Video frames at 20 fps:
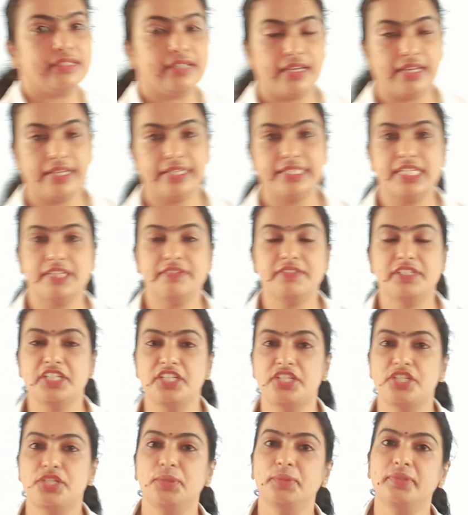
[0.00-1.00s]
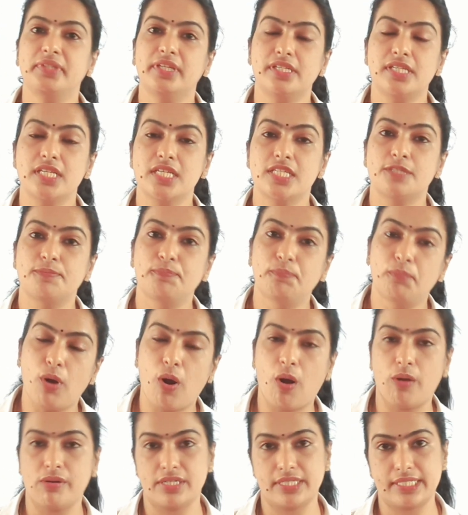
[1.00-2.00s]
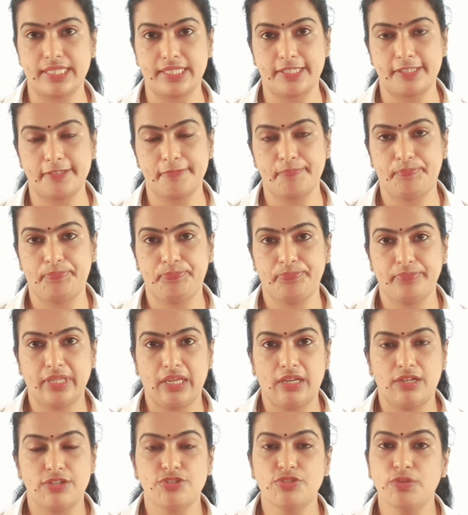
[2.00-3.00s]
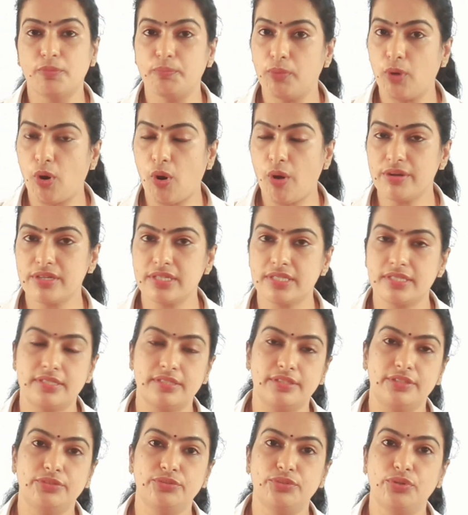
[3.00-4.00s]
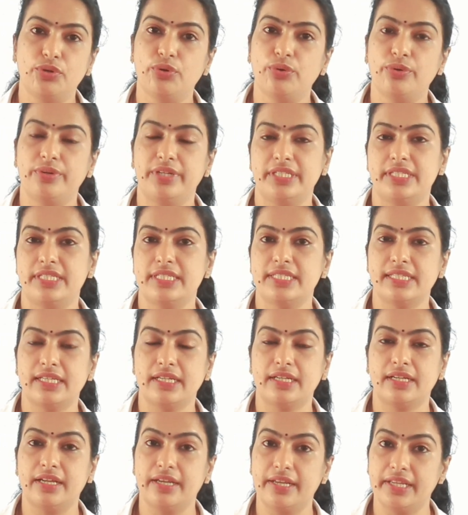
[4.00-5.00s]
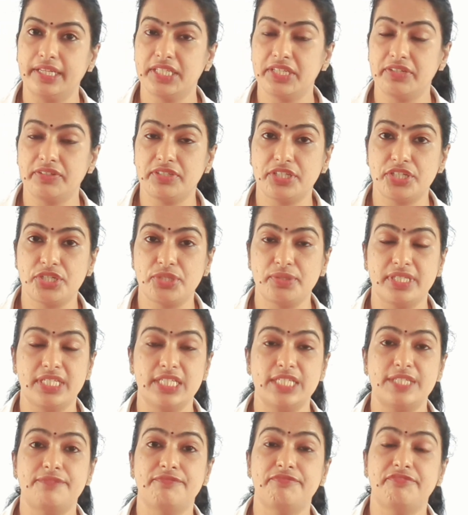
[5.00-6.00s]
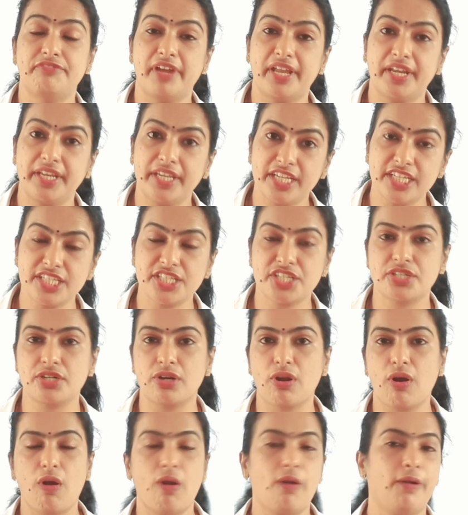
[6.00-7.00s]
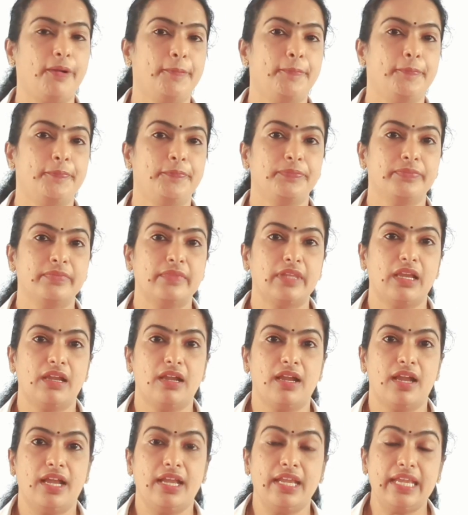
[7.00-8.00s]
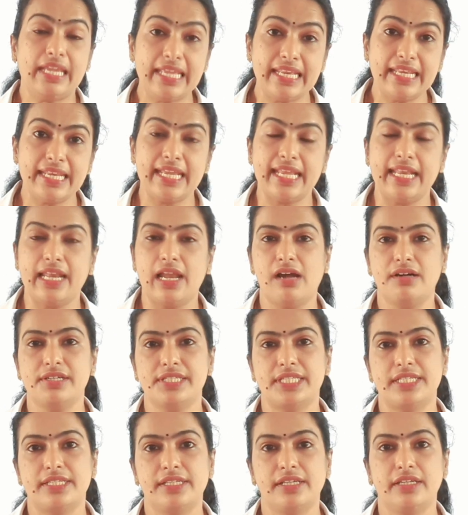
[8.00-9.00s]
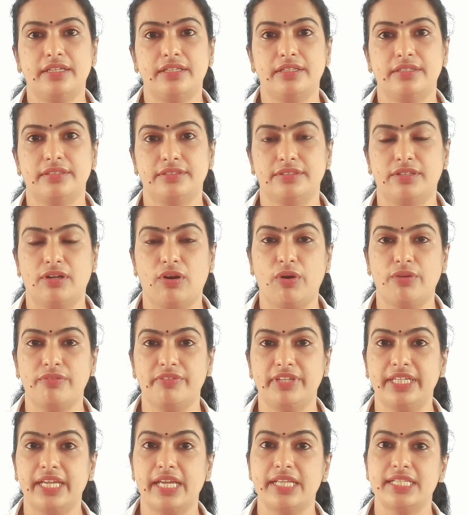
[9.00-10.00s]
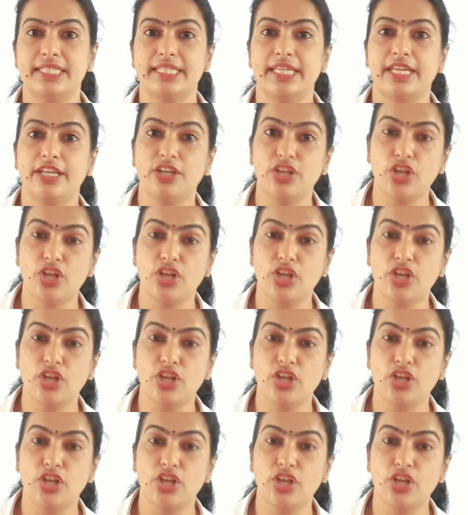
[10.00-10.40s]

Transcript: connective tissue, that is bonds. So bonds, it is a connective tissue. It is very strong, inelastic, or we can say